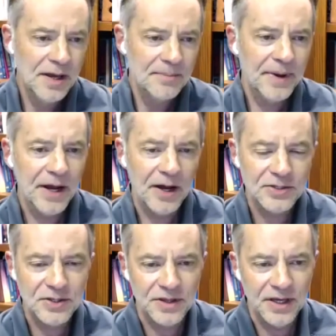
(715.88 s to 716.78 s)
but I
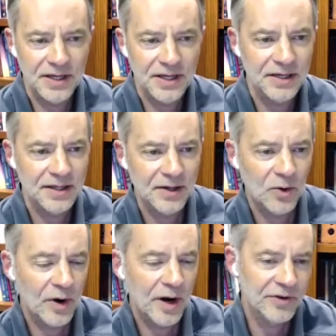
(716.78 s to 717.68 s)
also think,
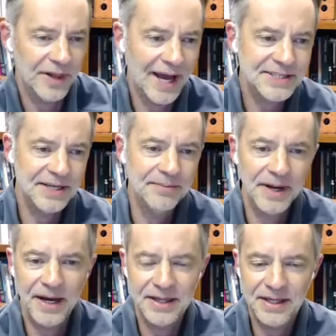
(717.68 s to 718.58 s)
or everlasting, but
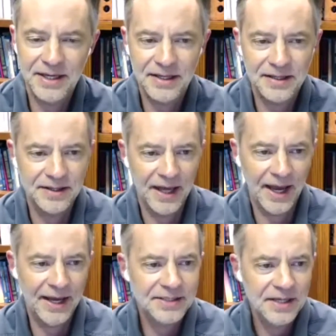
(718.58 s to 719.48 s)
I think
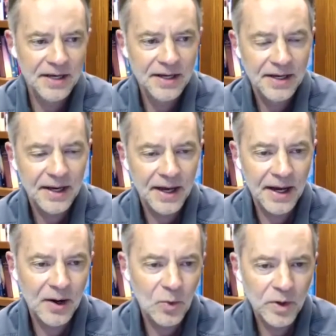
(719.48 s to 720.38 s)
that
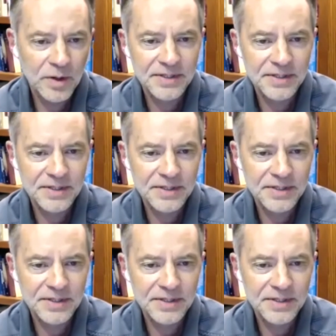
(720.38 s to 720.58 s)
when